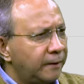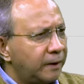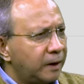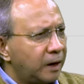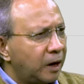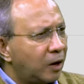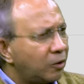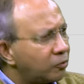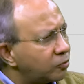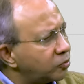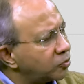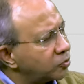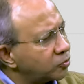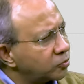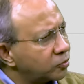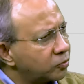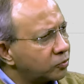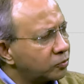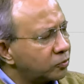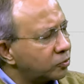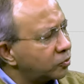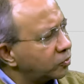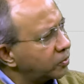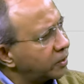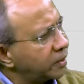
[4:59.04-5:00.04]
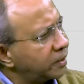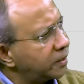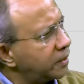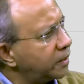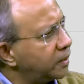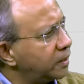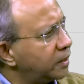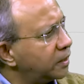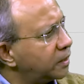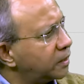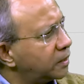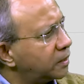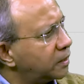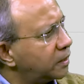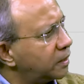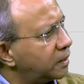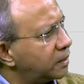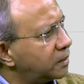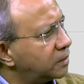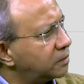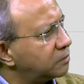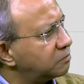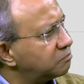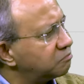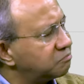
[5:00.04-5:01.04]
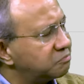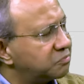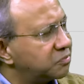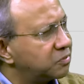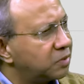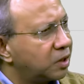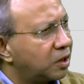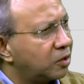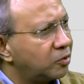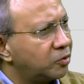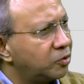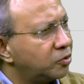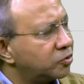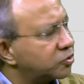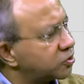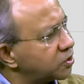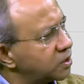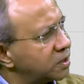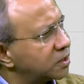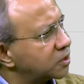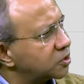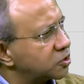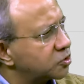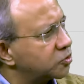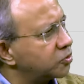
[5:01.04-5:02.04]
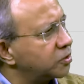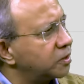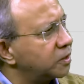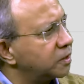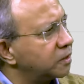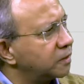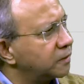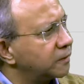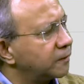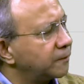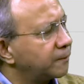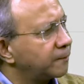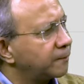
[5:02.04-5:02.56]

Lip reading: how do you look at India and how do you see us today?